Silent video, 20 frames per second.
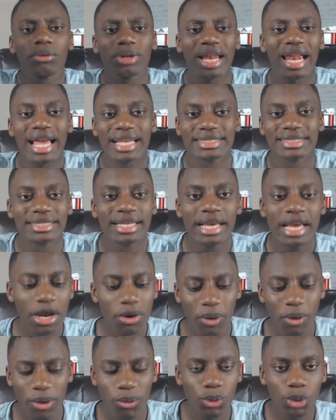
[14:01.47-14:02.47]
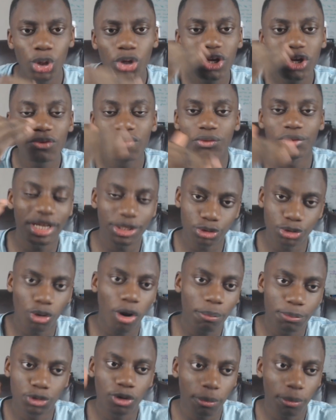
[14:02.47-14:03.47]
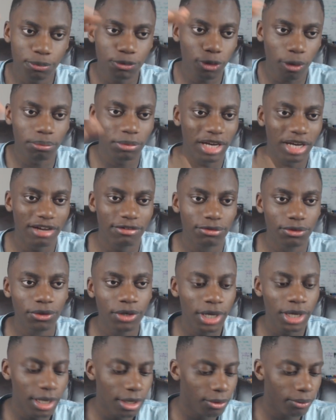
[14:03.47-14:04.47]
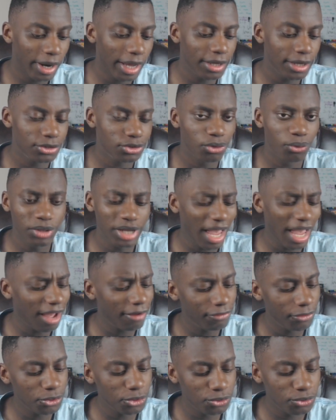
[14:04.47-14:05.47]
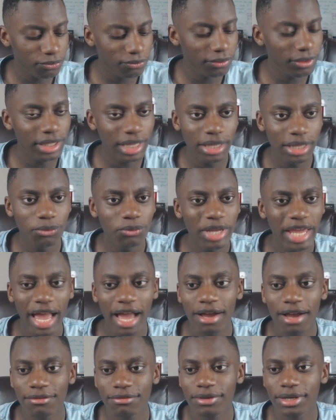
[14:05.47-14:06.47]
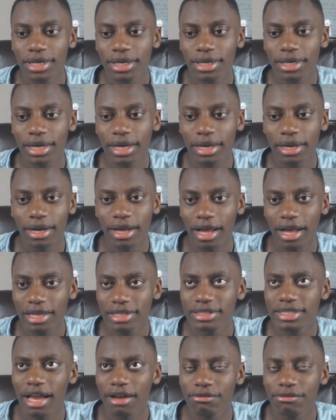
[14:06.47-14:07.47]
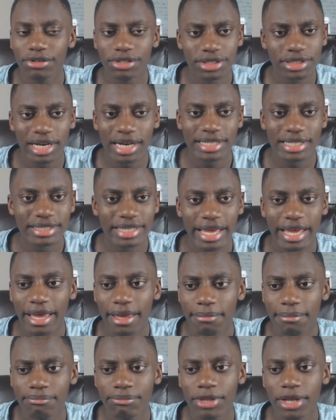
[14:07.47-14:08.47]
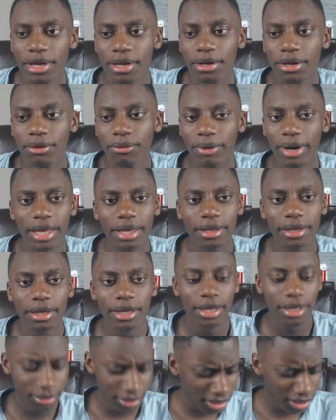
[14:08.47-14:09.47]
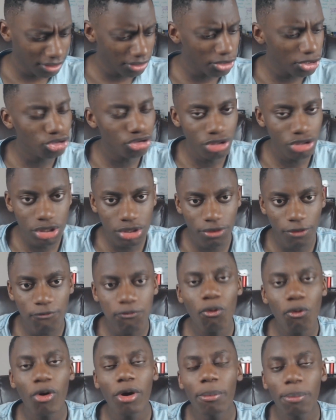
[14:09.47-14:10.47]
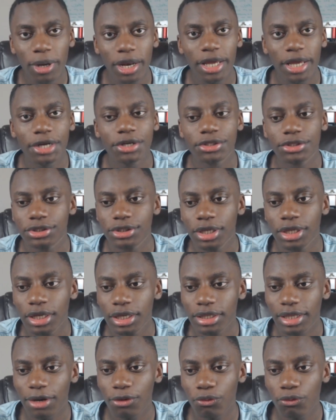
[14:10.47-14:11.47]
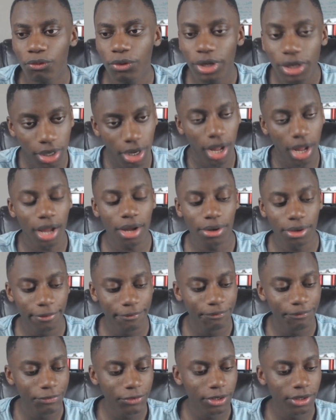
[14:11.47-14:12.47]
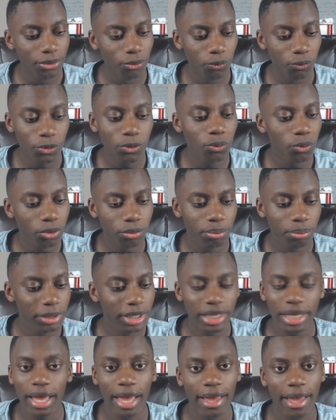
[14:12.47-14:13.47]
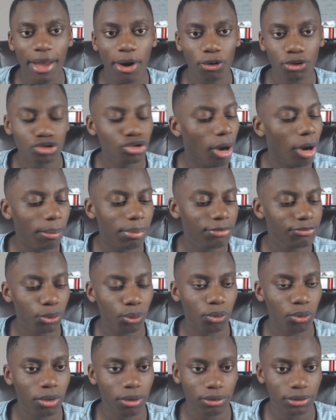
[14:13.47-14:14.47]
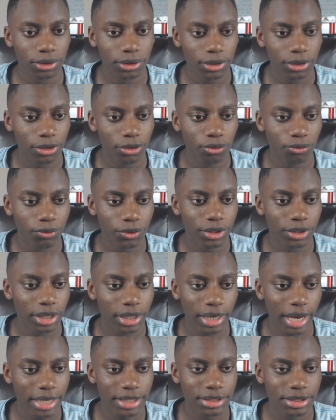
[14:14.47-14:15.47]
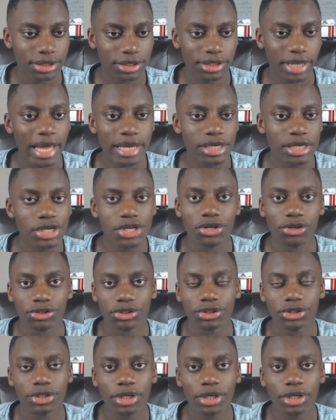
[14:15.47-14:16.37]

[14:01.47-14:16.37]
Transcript: class. Right, we're looking for that top level, right? So we have those, and then we have is it Havertz? Did I say him? Right? These are 4 players that if we got, we would be on top of the world for the next 10 years,